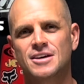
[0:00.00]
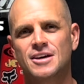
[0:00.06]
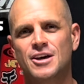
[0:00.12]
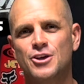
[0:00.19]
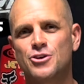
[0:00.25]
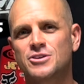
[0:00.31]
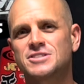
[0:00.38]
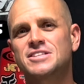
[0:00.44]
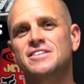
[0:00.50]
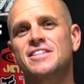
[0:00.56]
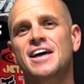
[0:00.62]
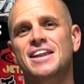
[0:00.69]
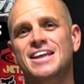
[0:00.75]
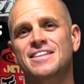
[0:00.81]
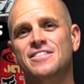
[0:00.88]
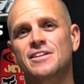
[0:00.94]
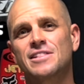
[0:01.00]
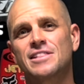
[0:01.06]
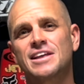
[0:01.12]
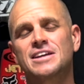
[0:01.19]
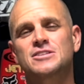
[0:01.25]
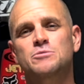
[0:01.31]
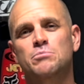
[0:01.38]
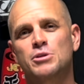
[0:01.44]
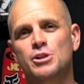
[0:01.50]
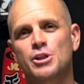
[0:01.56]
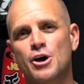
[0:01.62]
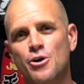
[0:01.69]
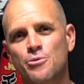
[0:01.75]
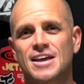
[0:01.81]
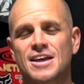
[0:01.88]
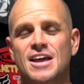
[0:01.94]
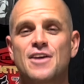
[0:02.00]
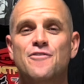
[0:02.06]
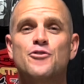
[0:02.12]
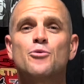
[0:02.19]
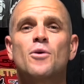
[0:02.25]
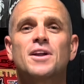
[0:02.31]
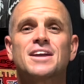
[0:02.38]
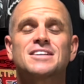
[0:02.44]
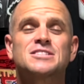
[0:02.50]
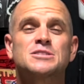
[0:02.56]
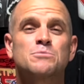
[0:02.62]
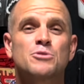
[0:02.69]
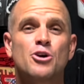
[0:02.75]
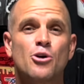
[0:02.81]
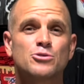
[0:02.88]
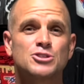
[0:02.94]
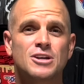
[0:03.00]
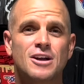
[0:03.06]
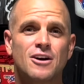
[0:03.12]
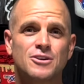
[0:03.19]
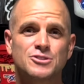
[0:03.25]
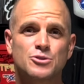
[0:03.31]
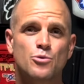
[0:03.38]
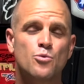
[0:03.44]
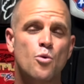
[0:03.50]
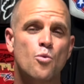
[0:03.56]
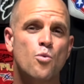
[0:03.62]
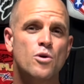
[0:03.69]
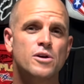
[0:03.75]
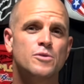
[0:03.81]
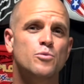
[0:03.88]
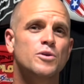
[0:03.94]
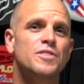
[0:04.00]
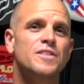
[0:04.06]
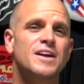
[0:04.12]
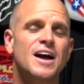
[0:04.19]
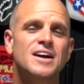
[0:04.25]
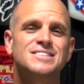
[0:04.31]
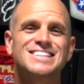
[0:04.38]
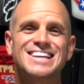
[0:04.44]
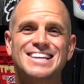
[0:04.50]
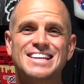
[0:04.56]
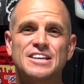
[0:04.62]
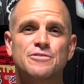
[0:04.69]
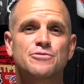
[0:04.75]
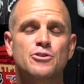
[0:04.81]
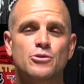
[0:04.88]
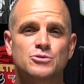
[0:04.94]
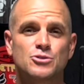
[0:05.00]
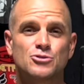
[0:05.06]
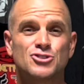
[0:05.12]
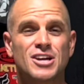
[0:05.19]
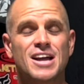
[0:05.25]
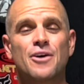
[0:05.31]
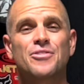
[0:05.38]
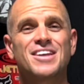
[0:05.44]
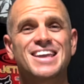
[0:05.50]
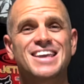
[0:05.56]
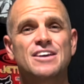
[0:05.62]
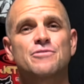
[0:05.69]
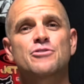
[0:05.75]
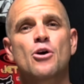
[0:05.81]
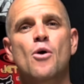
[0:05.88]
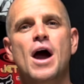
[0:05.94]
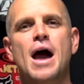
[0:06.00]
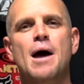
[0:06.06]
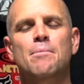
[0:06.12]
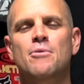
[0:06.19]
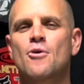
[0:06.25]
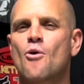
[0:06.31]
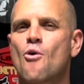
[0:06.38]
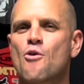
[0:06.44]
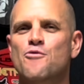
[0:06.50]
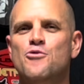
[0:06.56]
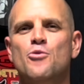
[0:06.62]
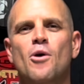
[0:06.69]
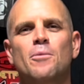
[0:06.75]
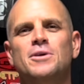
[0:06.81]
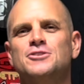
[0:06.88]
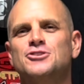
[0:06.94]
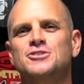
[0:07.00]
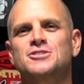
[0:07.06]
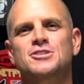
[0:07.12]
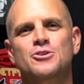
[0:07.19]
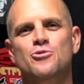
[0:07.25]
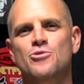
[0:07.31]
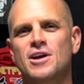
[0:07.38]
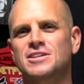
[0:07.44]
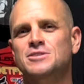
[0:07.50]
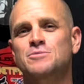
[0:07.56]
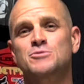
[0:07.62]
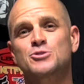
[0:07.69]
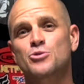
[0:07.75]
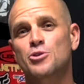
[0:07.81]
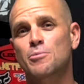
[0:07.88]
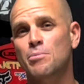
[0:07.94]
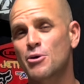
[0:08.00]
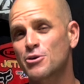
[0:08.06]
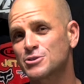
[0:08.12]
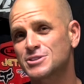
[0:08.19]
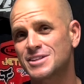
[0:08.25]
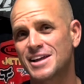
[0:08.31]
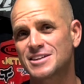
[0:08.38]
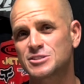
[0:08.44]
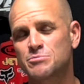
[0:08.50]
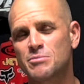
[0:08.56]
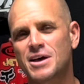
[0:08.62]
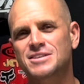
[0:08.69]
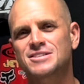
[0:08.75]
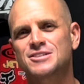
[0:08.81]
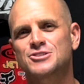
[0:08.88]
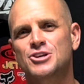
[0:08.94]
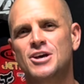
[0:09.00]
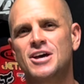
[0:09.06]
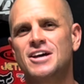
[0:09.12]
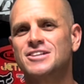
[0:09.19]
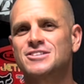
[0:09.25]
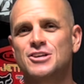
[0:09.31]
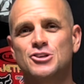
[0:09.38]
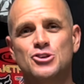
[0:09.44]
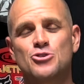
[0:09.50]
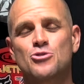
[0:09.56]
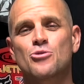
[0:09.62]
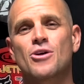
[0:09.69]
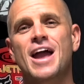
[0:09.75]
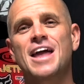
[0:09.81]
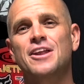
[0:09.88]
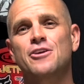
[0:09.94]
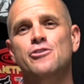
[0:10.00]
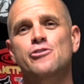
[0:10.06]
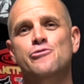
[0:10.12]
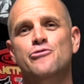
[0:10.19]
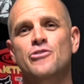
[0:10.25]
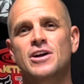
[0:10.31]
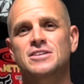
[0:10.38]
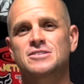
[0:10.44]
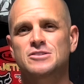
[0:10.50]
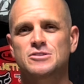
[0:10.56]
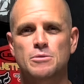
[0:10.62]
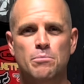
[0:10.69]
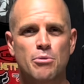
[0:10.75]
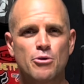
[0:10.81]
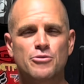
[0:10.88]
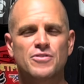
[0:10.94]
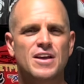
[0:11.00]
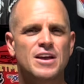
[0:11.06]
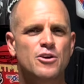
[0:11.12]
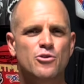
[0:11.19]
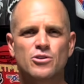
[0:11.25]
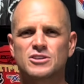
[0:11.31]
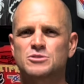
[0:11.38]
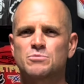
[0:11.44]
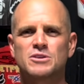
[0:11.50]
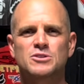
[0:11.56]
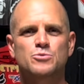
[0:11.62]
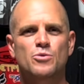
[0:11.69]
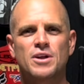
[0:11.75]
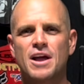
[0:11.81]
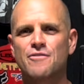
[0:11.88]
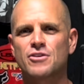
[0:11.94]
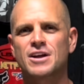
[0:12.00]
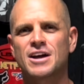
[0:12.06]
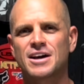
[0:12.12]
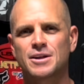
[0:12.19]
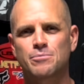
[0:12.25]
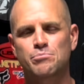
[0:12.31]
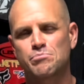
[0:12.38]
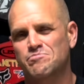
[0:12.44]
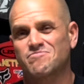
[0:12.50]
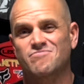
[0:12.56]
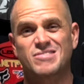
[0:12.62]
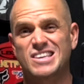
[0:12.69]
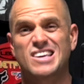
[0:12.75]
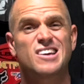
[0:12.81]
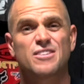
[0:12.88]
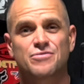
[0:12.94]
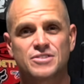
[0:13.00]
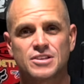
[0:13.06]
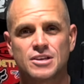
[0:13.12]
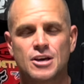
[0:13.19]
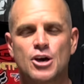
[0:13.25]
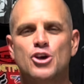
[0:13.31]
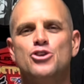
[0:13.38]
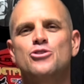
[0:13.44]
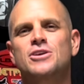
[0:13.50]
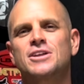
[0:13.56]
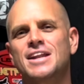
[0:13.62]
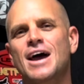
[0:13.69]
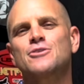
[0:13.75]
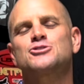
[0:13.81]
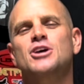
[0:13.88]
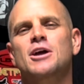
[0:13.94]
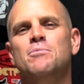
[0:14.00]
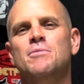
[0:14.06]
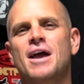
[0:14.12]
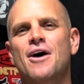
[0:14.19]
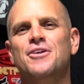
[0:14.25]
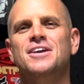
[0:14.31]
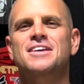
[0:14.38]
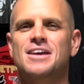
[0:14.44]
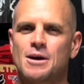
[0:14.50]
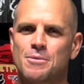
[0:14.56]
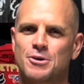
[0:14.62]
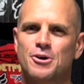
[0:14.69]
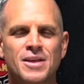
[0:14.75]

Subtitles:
You can see that in the links below. If you want to get some coaching, I also work with the guys at GiveGo. So check out the GiveGo app, or if you want me just to create some sort of personalized message to you or any of your friends as a birthday, Christmas, whatever kind of gift, you can now check me out at Cameo.